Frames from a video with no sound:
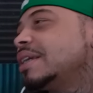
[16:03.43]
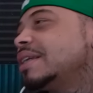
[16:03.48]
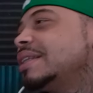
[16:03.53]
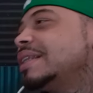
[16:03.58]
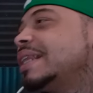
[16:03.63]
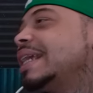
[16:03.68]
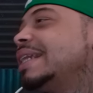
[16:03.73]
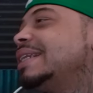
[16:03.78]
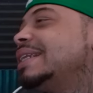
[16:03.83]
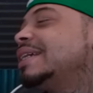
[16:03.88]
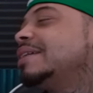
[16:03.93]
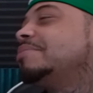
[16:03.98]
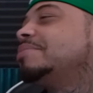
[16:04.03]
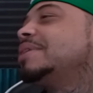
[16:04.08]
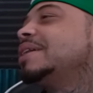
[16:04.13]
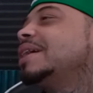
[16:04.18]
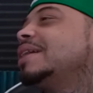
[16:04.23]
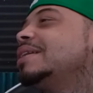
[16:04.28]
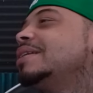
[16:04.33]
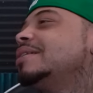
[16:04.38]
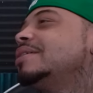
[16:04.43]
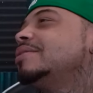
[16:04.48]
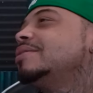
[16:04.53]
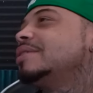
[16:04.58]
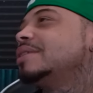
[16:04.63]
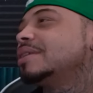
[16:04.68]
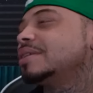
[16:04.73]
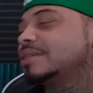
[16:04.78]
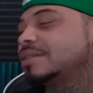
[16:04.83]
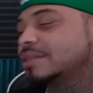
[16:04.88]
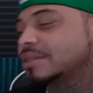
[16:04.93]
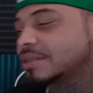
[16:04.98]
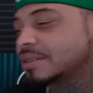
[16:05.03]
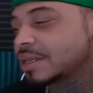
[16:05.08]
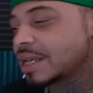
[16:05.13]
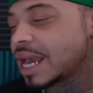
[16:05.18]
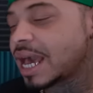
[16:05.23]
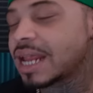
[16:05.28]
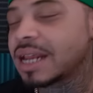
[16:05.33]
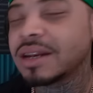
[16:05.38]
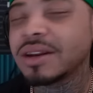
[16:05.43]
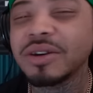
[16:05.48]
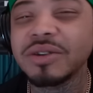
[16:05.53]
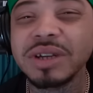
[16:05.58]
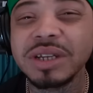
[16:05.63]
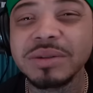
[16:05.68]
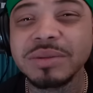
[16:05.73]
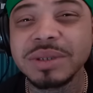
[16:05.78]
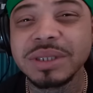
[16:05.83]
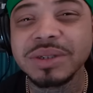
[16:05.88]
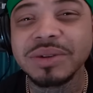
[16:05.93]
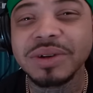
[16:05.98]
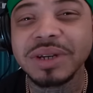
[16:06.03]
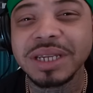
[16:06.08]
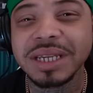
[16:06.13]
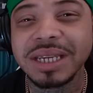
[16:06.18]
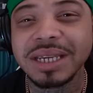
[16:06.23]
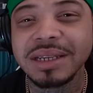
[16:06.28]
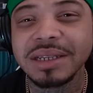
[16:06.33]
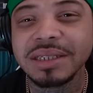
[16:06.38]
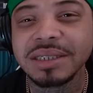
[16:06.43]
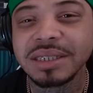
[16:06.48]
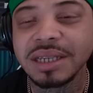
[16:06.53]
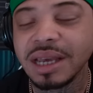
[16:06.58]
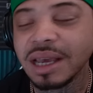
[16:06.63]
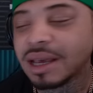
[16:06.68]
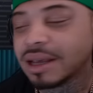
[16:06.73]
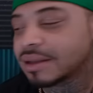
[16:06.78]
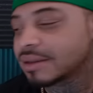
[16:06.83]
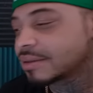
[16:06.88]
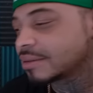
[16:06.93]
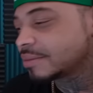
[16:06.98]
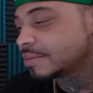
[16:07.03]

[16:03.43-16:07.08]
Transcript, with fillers: they did plan to do this. I know he was going to get shot.